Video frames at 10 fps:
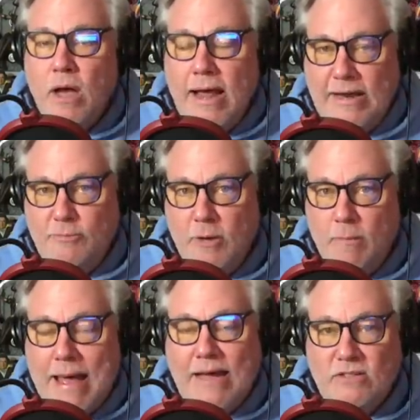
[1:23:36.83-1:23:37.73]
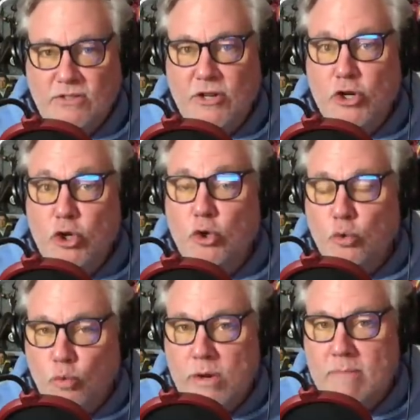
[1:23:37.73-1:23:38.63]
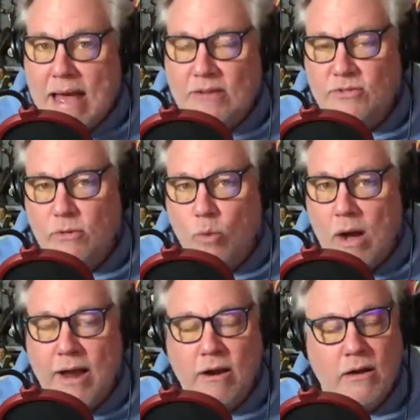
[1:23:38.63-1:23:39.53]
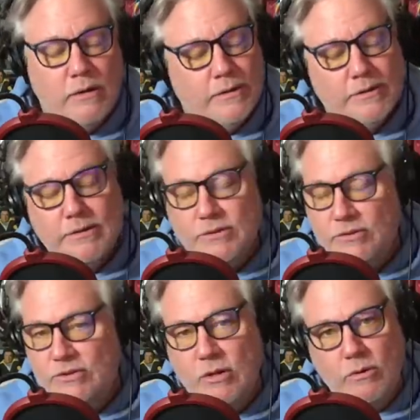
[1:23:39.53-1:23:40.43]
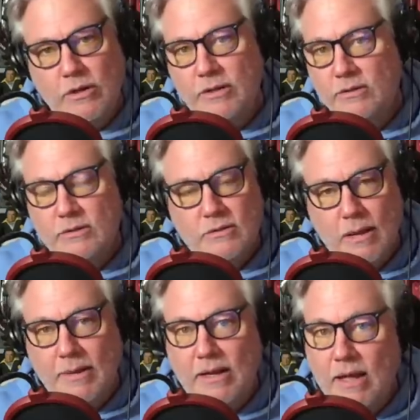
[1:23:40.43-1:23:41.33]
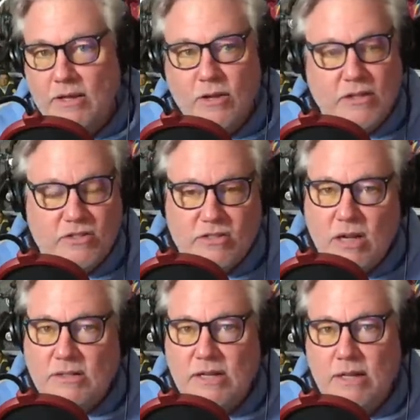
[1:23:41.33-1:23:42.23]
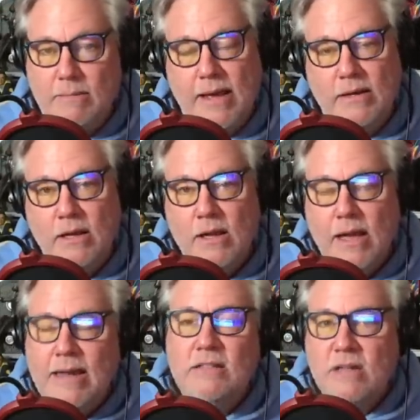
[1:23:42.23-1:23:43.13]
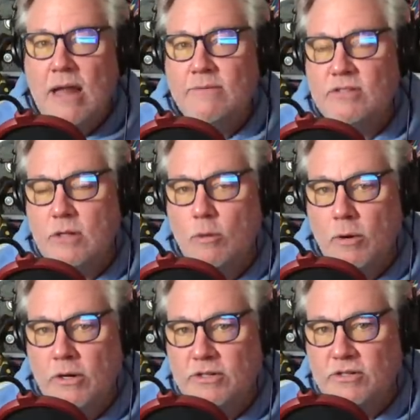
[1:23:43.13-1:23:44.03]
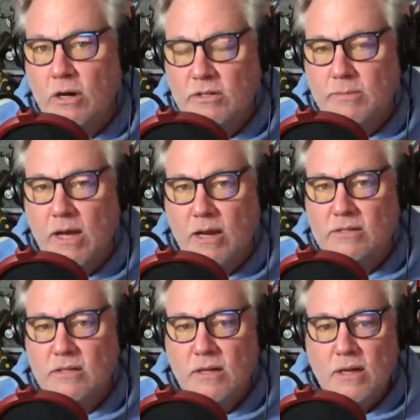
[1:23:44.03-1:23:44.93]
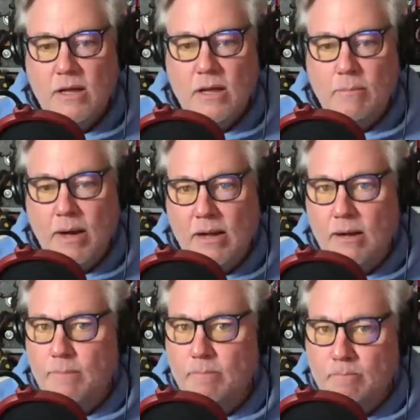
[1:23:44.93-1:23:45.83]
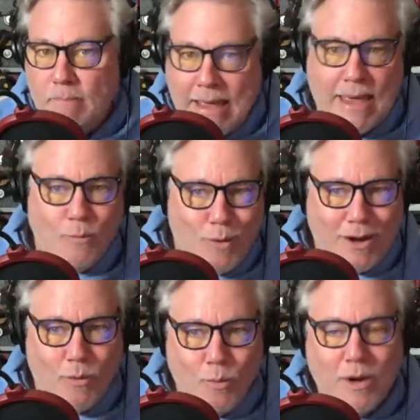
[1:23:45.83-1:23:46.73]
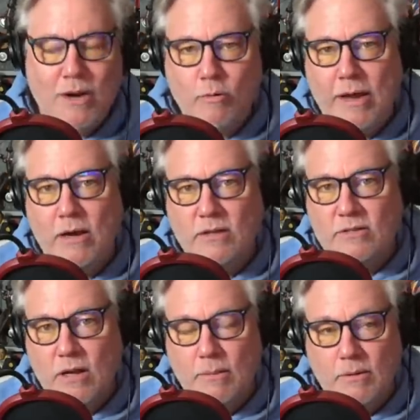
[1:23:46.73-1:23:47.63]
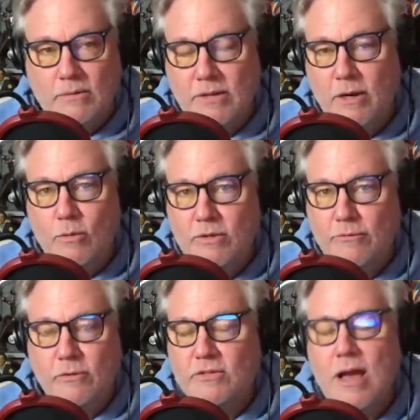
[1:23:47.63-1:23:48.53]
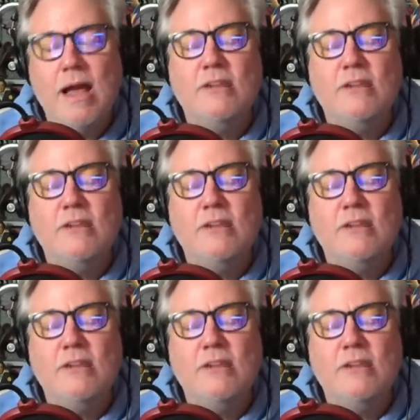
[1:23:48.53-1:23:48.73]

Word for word: HBO Max is the new remastered Wire. So good. I mean, and you get sucked in, man. And it's kind of a slow burn to start, to be honest. But man, what a great ensemble! You know, when you first,